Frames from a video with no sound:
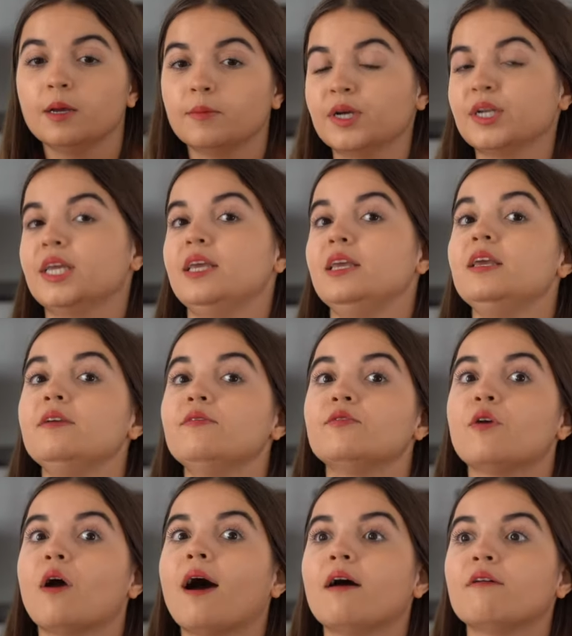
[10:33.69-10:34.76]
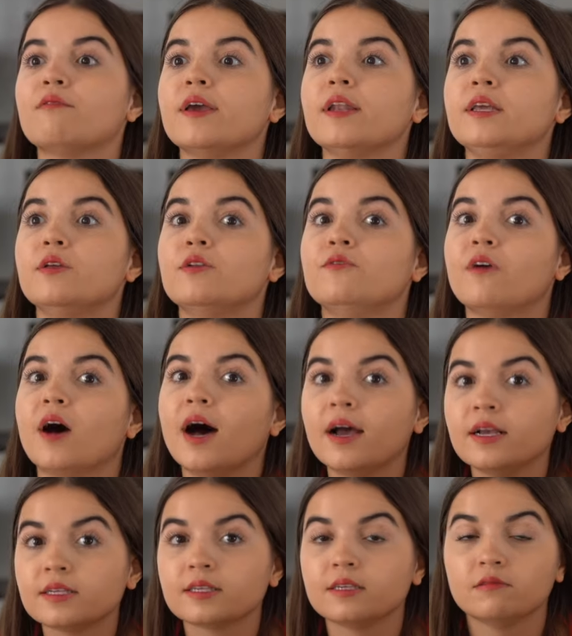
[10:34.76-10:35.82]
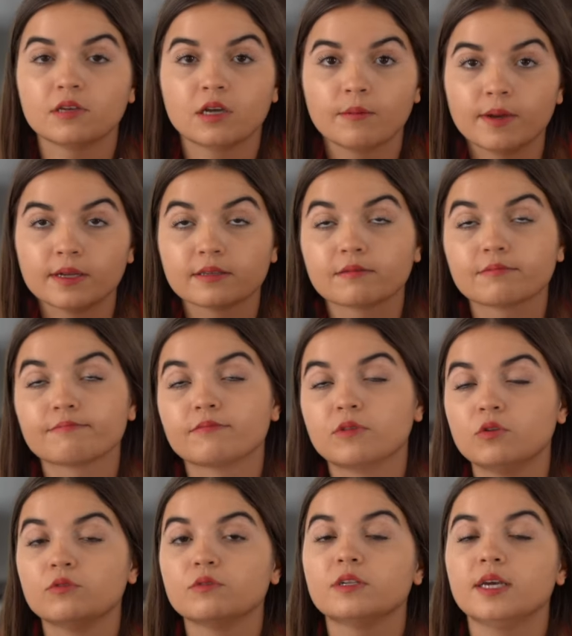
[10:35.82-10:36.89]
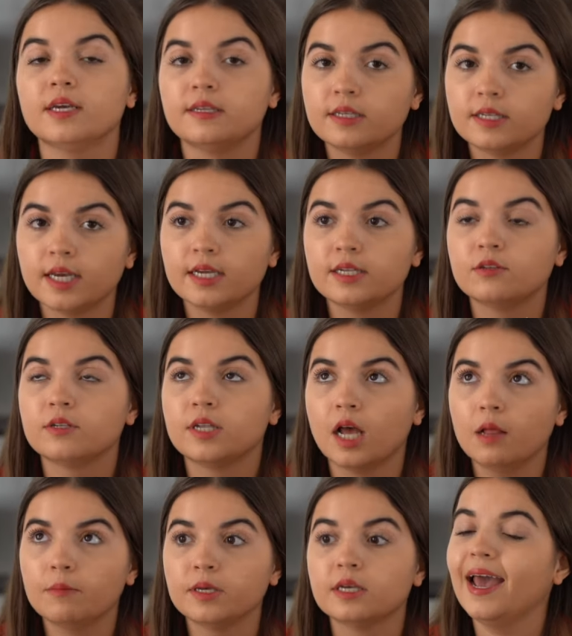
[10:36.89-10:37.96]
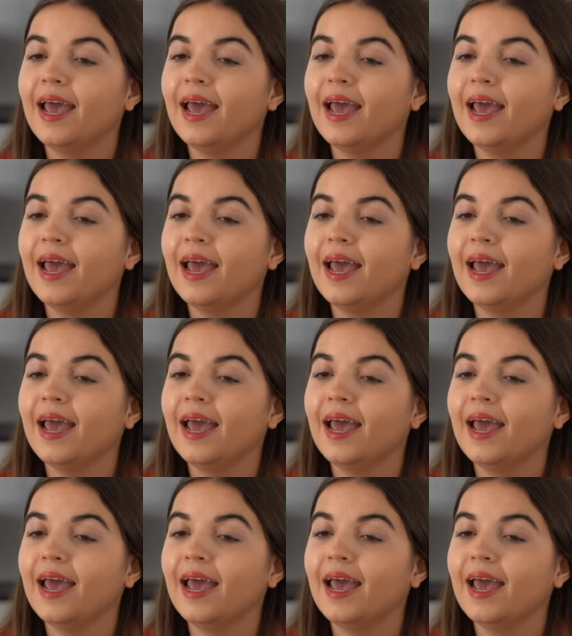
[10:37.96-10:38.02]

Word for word: But if you have any advice in the comments, don't hesitate to tell me.